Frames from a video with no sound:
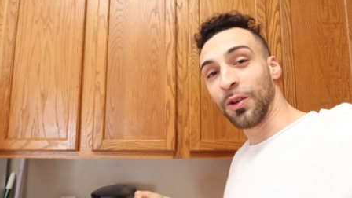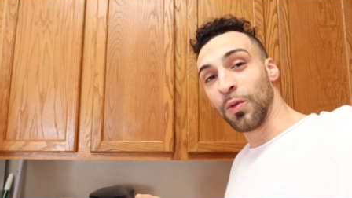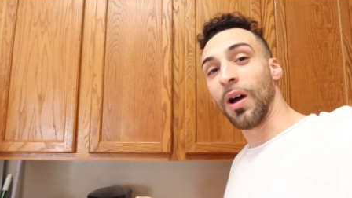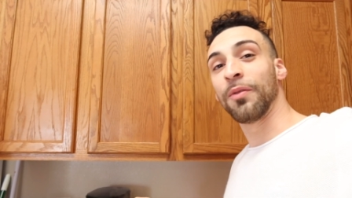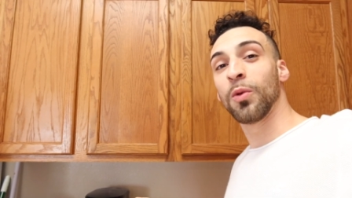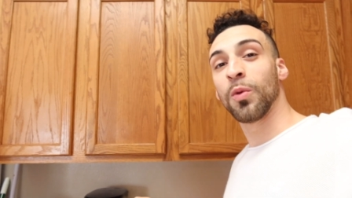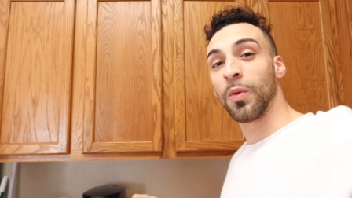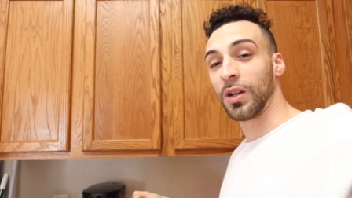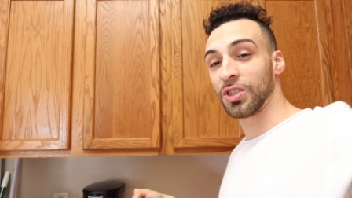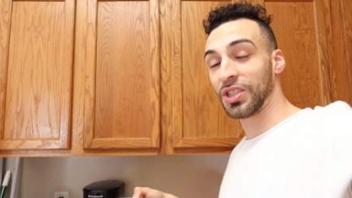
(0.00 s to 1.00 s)
And whoever will
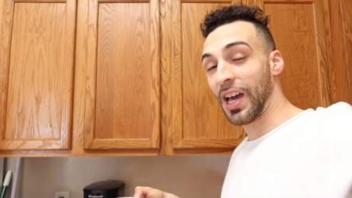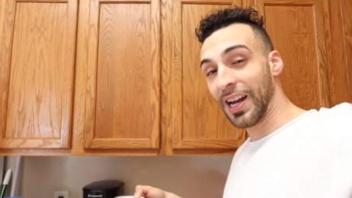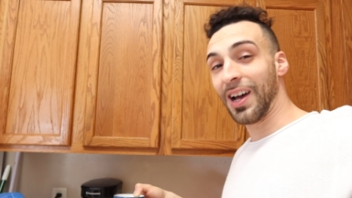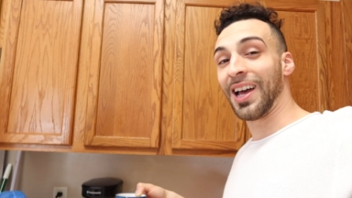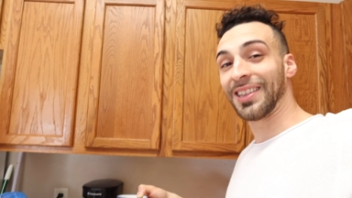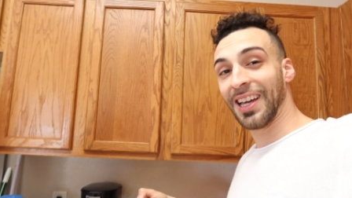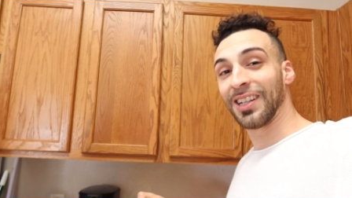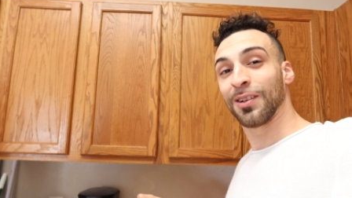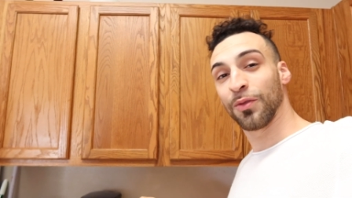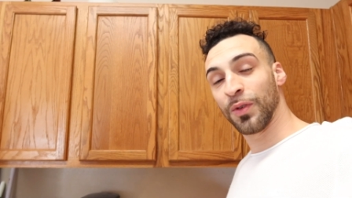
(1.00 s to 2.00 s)
want a shout out at the
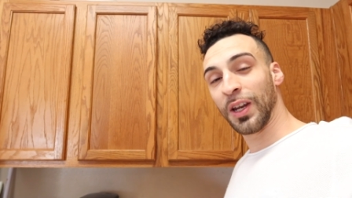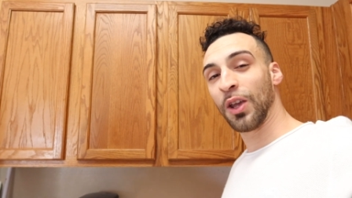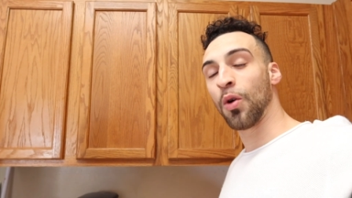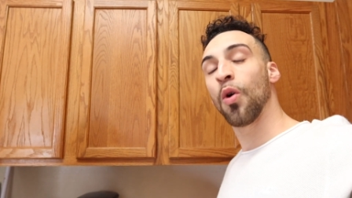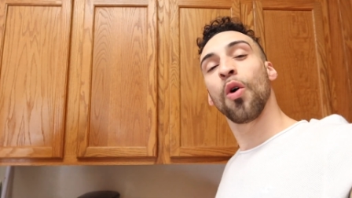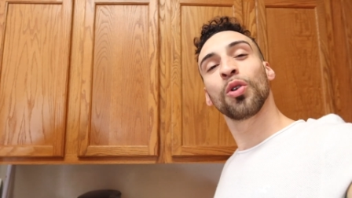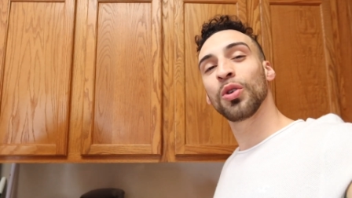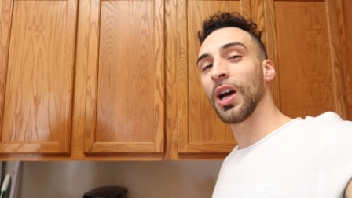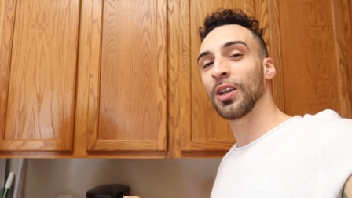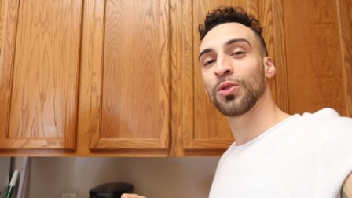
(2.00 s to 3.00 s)
end of the video, all
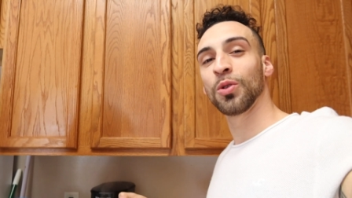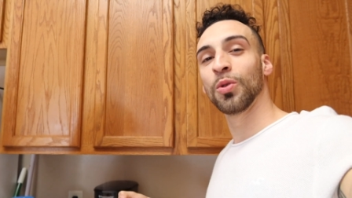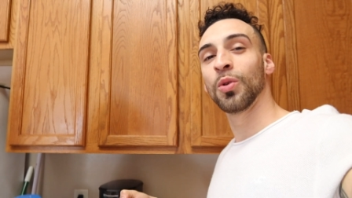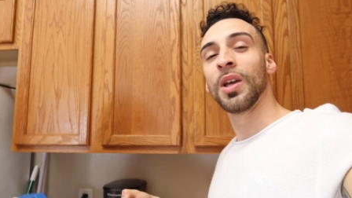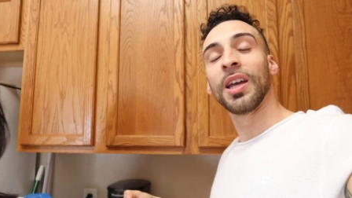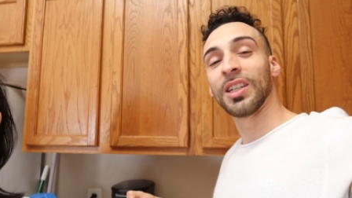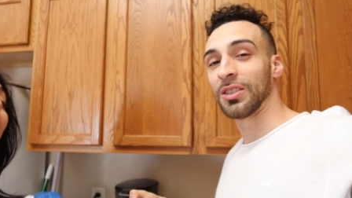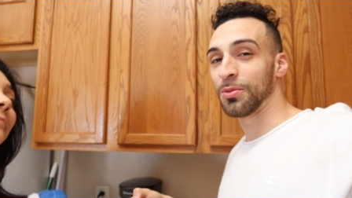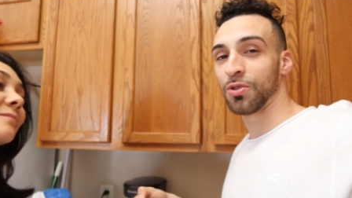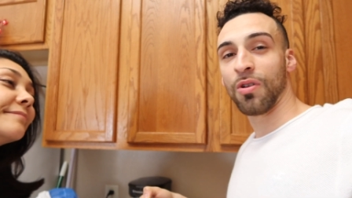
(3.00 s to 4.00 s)
you gotta do
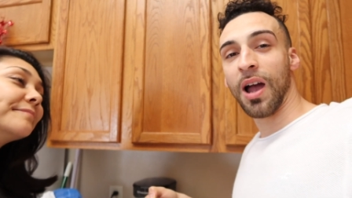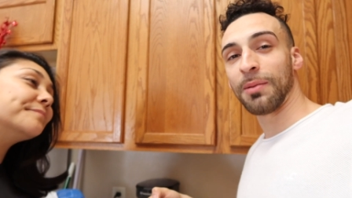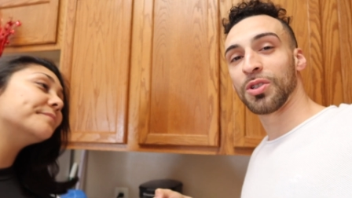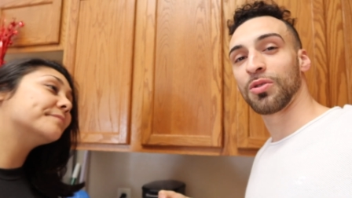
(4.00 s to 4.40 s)
is subscribe